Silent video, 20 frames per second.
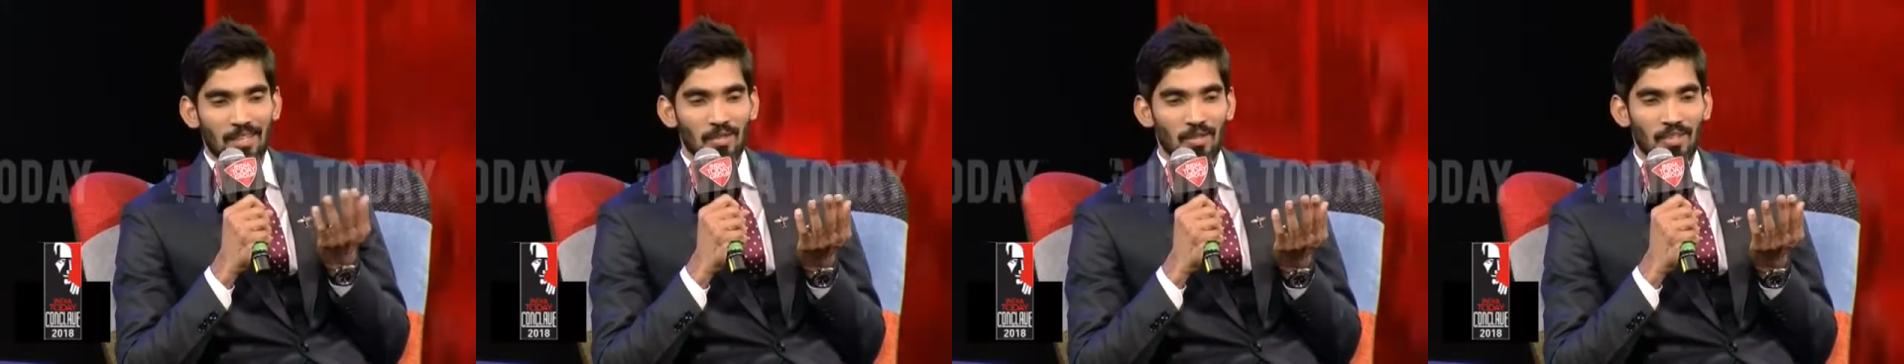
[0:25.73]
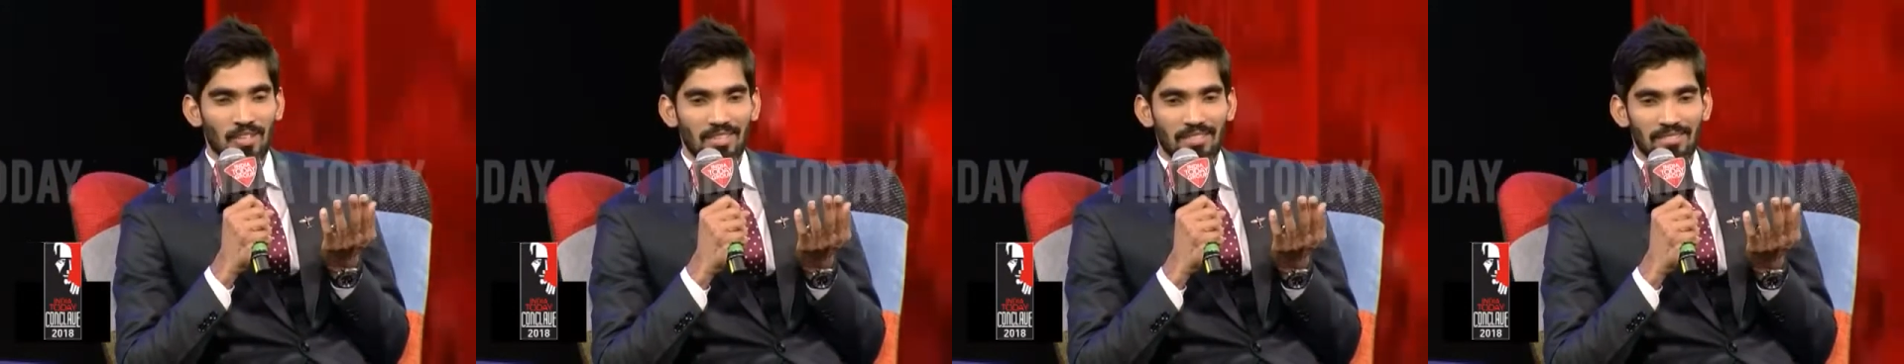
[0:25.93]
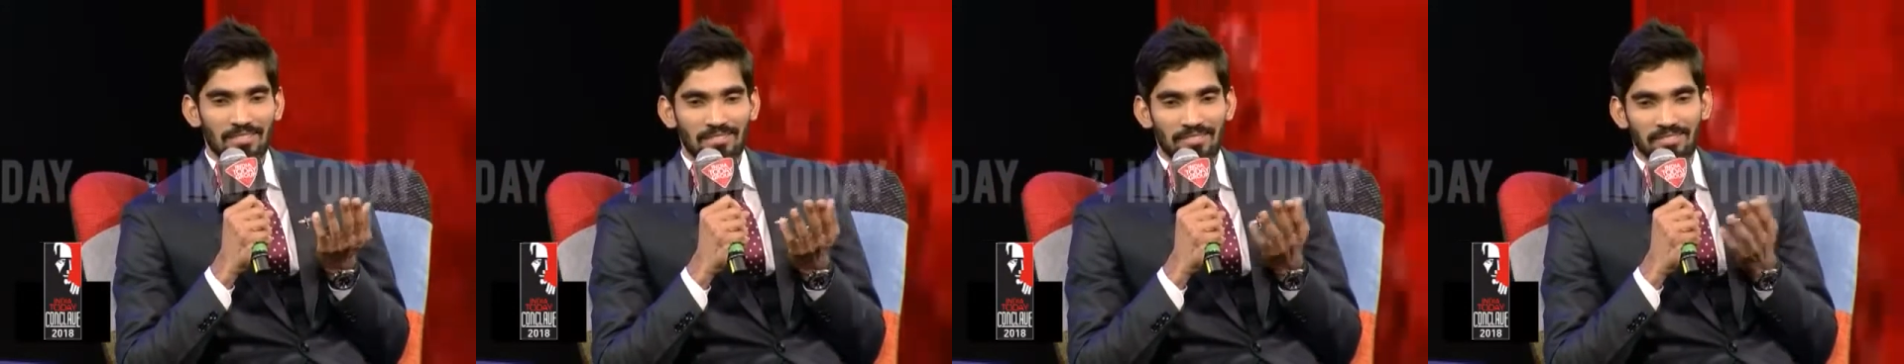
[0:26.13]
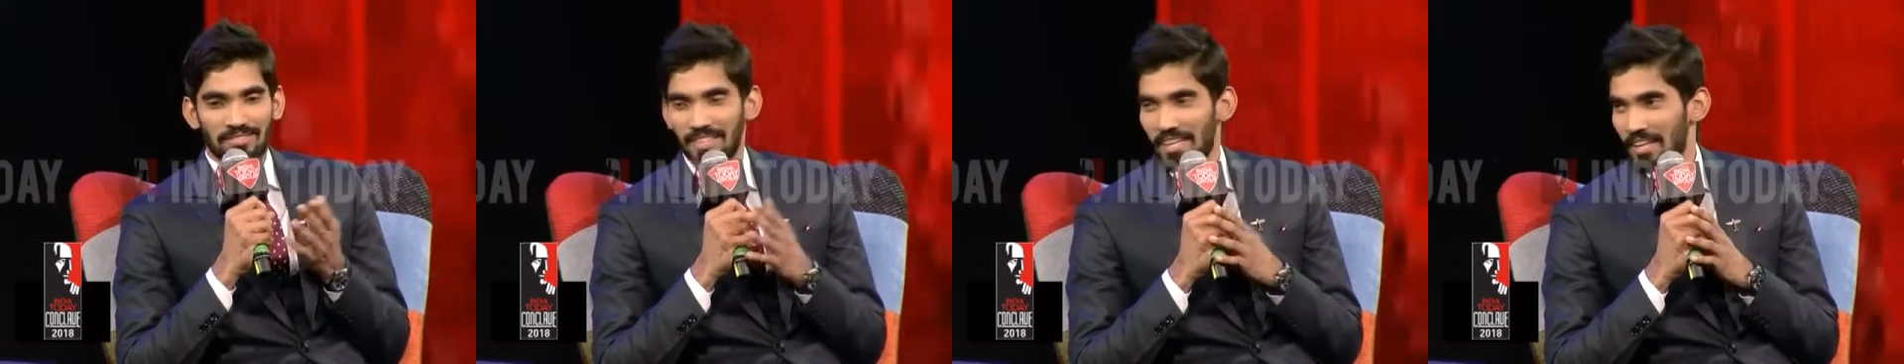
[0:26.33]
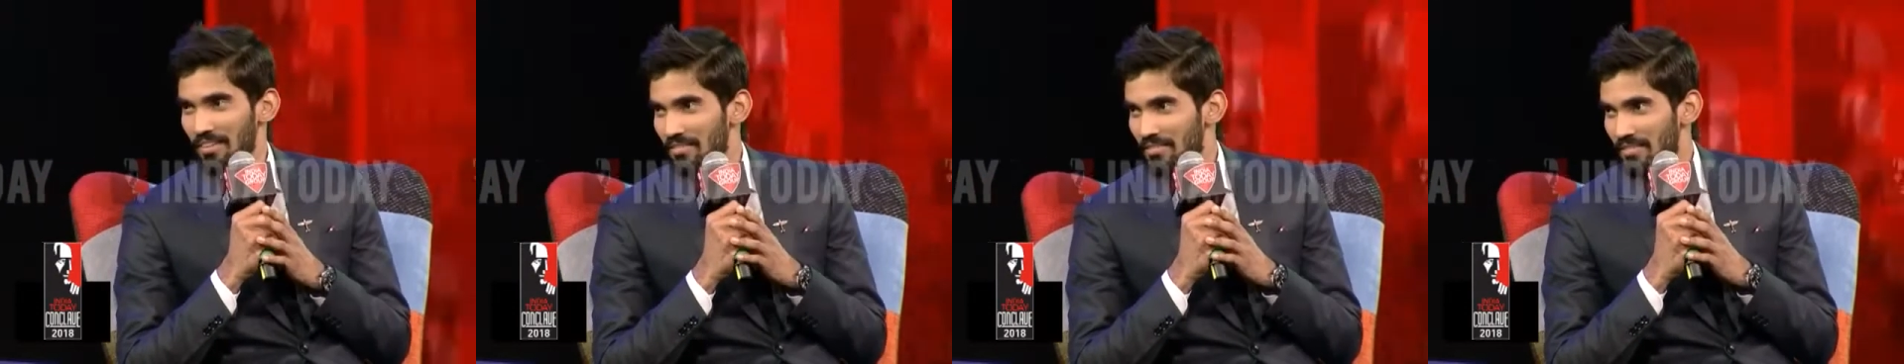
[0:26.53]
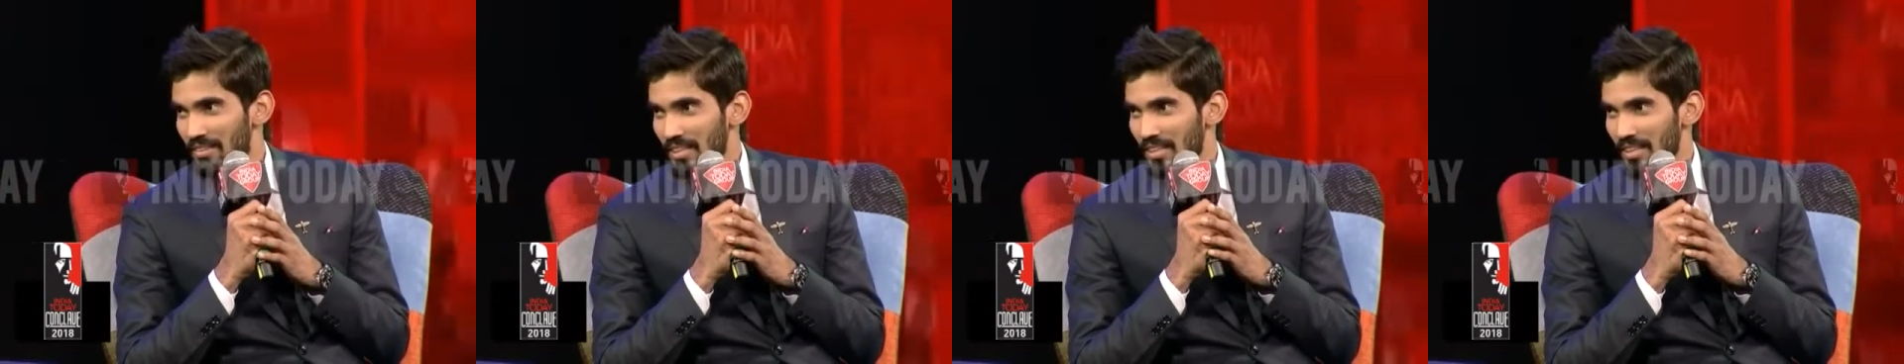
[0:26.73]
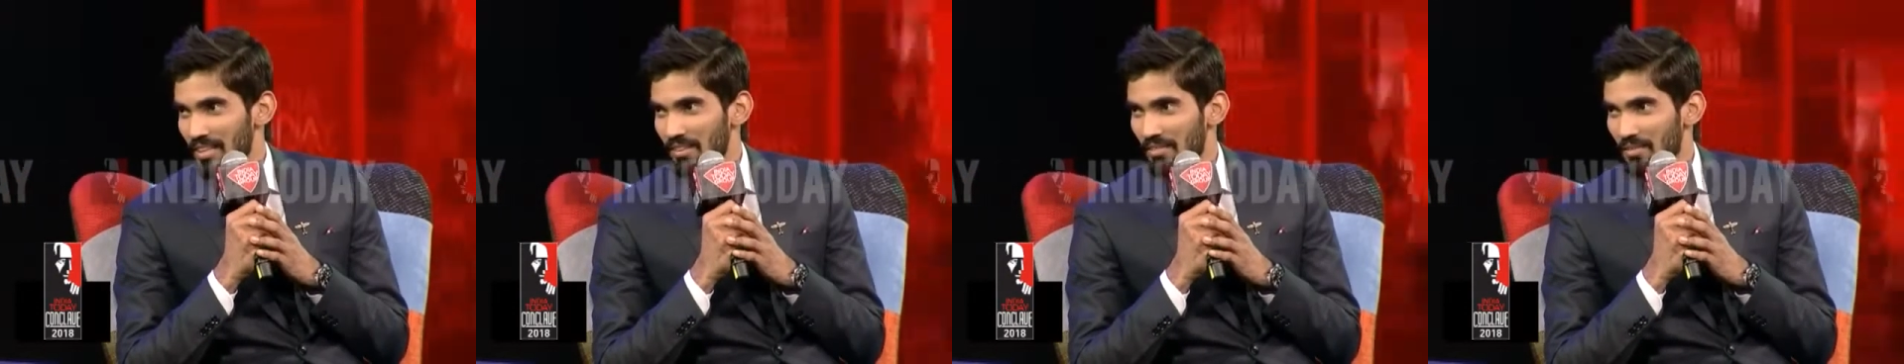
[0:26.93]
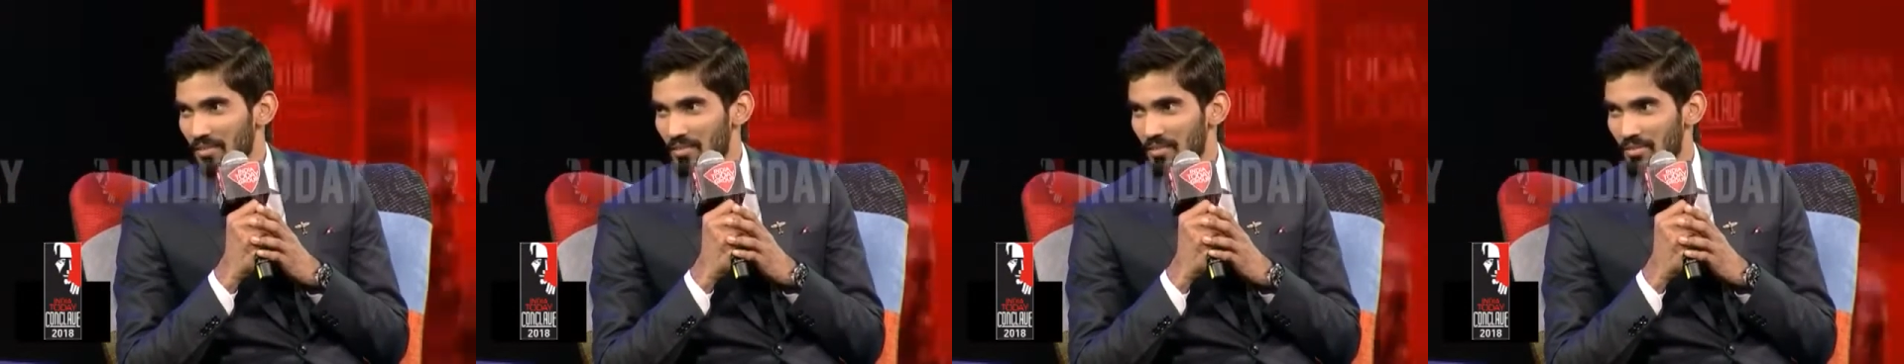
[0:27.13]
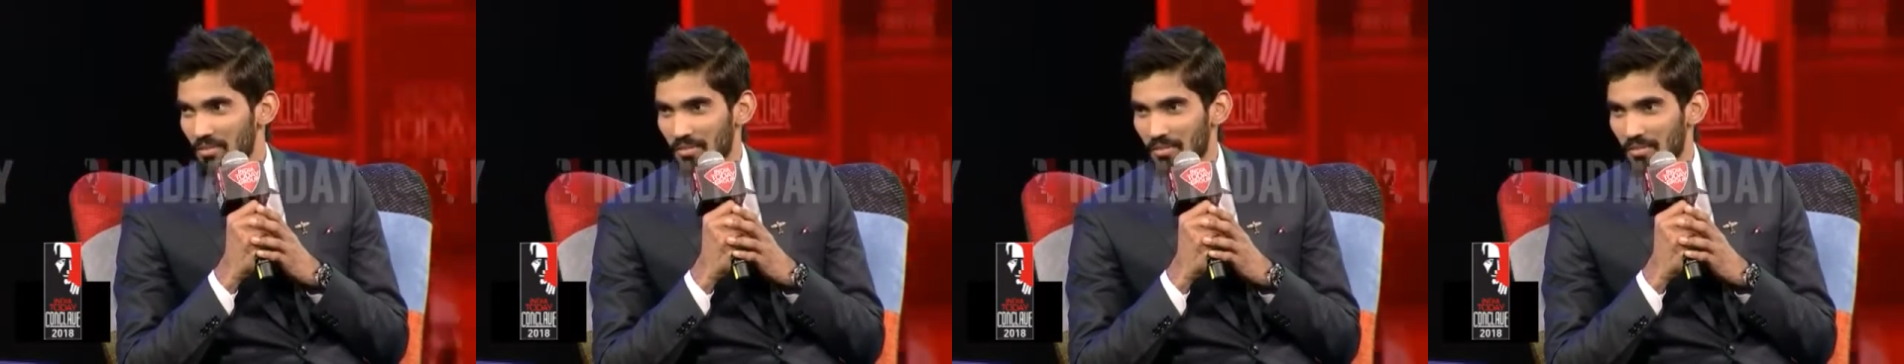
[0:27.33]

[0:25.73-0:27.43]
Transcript: know for every